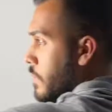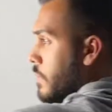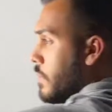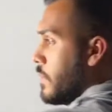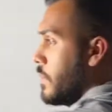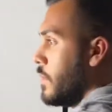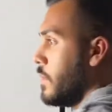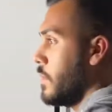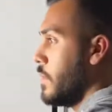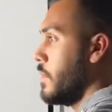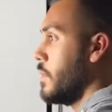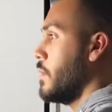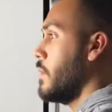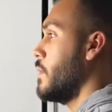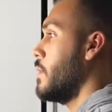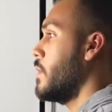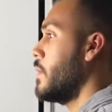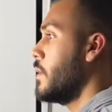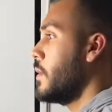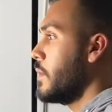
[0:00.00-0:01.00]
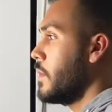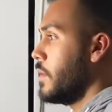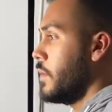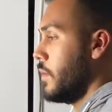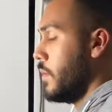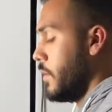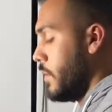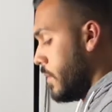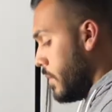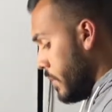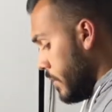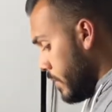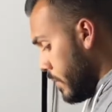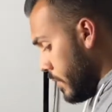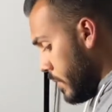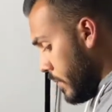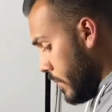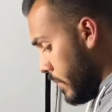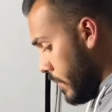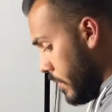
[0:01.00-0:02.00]

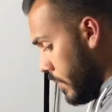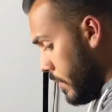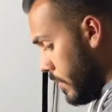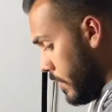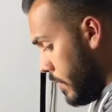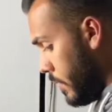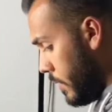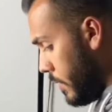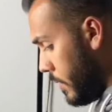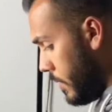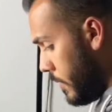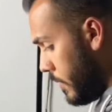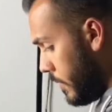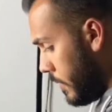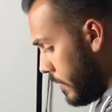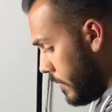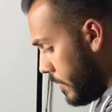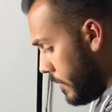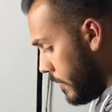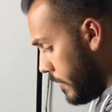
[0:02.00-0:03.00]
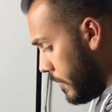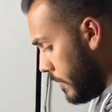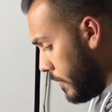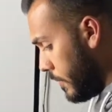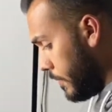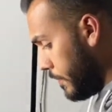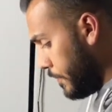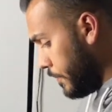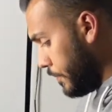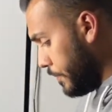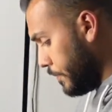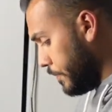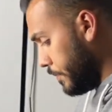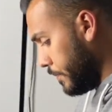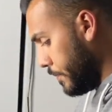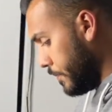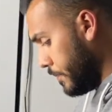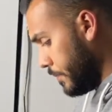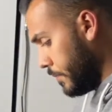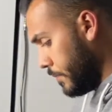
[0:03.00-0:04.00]

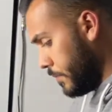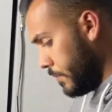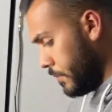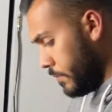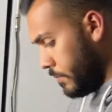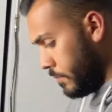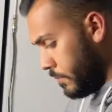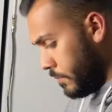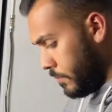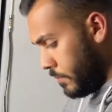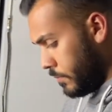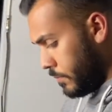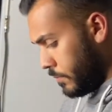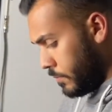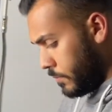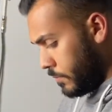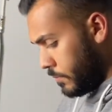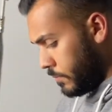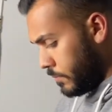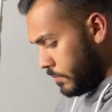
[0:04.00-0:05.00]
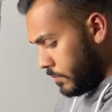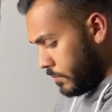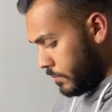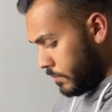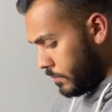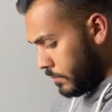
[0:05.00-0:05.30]
(no one is talking)